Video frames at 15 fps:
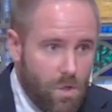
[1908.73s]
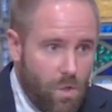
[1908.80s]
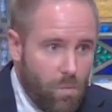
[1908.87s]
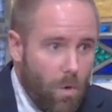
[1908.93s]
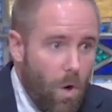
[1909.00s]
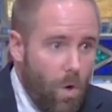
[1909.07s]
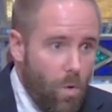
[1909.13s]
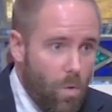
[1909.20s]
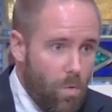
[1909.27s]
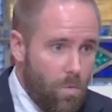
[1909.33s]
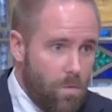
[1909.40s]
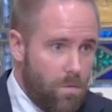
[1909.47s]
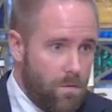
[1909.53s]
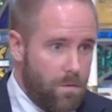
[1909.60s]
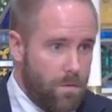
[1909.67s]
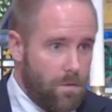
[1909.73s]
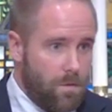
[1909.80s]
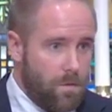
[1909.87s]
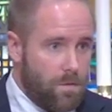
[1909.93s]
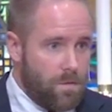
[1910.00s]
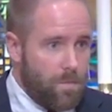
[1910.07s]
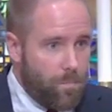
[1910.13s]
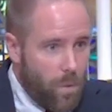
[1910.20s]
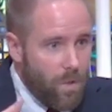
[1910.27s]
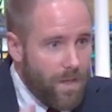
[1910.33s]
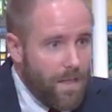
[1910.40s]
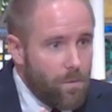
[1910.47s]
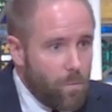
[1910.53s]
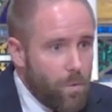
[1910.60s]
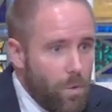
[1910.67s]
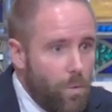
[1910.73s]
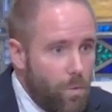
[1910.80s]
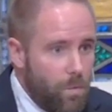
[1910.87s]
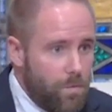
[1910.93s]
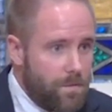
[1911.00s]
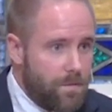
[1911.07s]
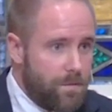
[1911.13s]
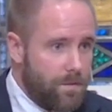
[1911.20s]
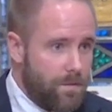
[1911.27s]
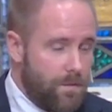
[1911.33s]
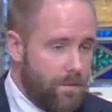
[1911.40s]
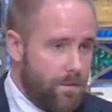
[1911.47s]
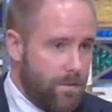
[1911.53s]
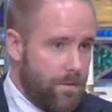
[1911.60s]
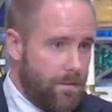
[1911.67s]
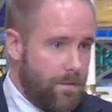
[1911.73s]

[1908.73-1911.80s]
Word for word: to grow, to put in roots,